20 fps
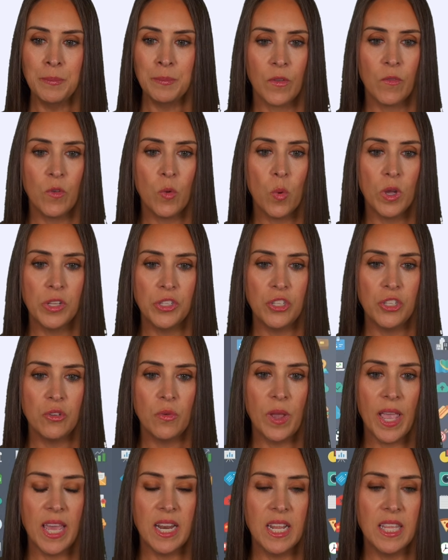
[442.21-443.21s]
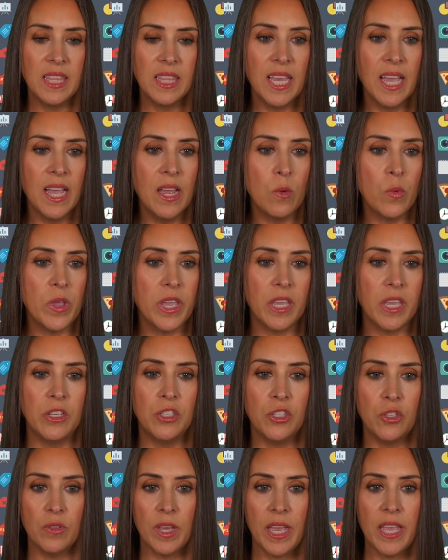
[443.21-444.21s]
If we want to edit that, we can
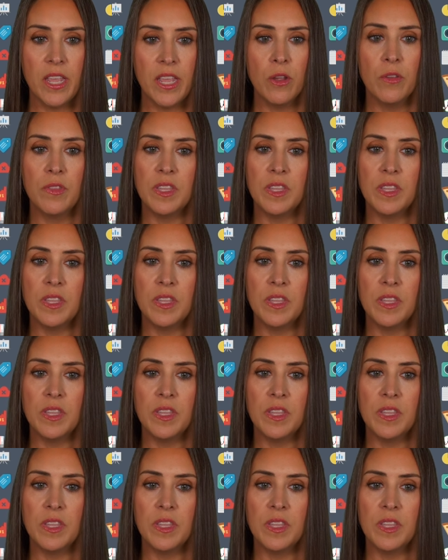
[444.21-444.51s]
do that here.